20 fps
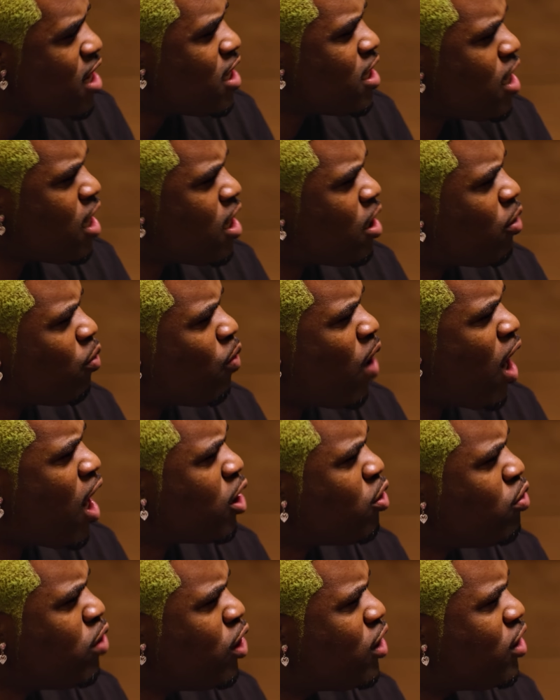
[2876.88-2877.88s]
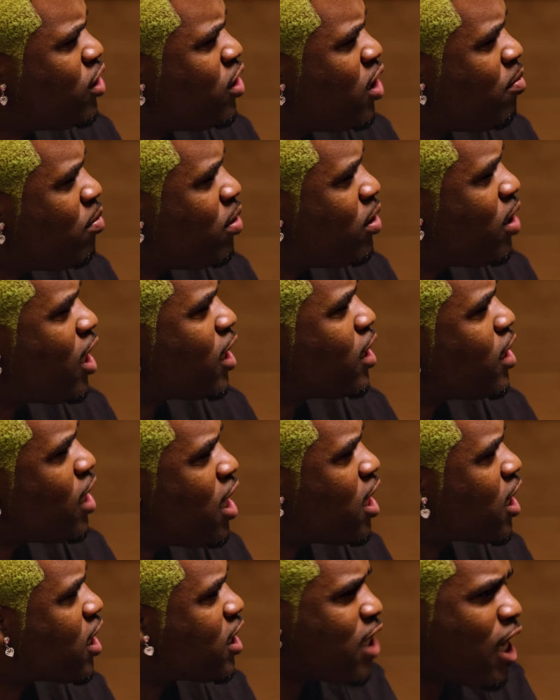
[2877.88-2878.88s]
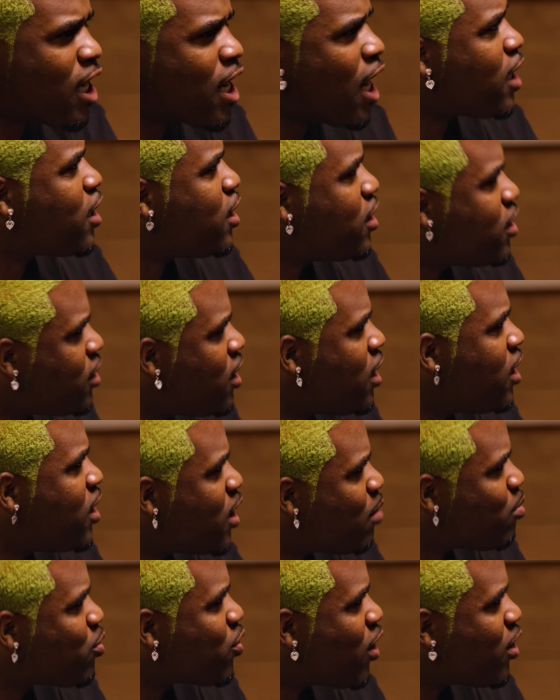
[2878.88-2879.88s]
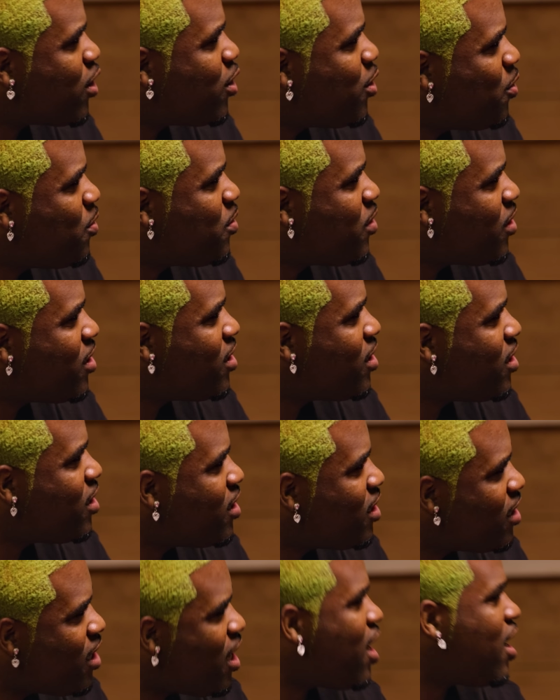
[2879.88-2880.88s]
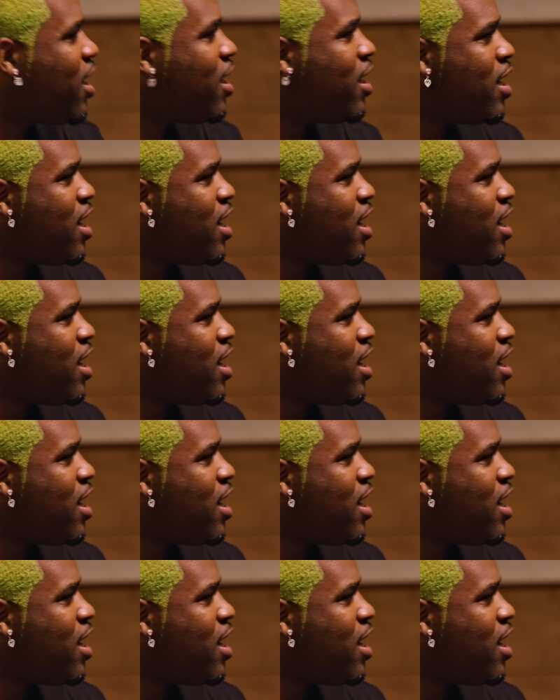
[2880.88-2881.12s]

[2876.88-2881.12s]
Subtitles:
Yeah, wow, you need his number? Like, yeah, because I got this thing that I'm trying to do, da-da-da-da-da.